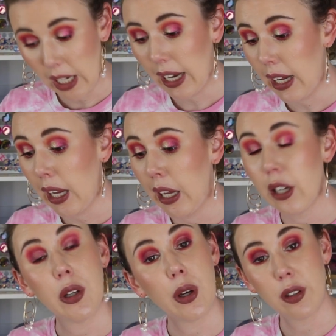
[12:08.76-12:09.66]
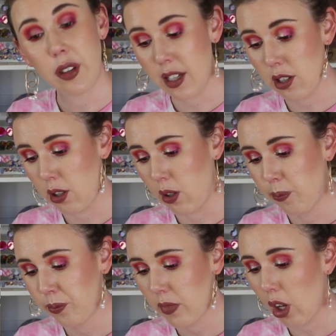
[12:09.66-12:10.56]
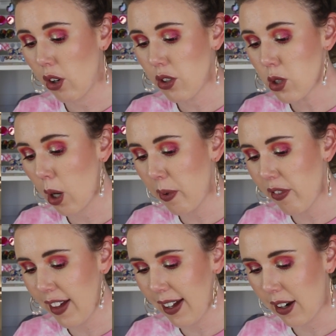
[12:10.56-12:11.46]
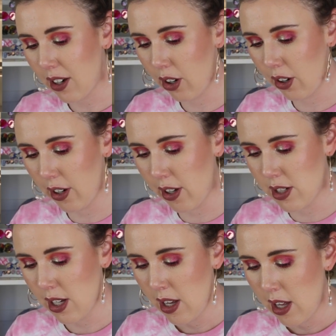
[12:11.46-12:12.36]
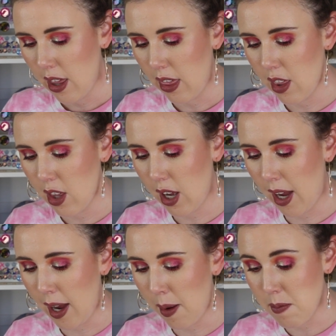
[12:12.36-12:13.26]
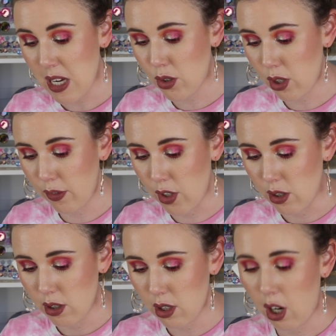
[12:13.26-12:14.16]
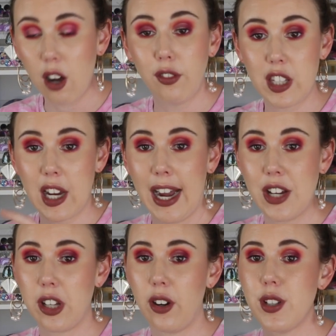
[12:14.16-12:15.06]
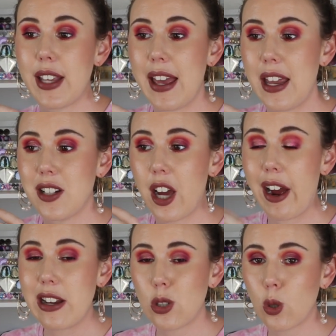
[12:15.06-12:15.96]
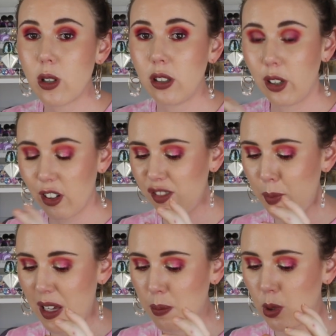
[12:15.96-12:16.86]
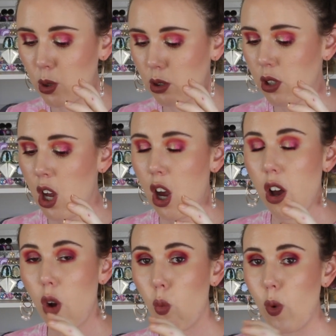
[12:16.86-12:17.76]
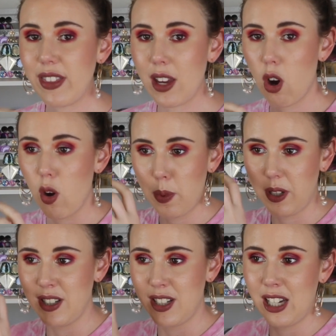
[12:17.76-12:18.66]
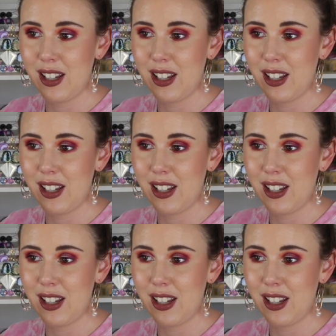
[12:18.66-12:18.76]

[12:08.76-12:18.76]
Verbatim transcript: Uh, no, thank you. On top of that, I heard uh, mixed reviews of the eyeshadows, and I saw a lot of people when they opened.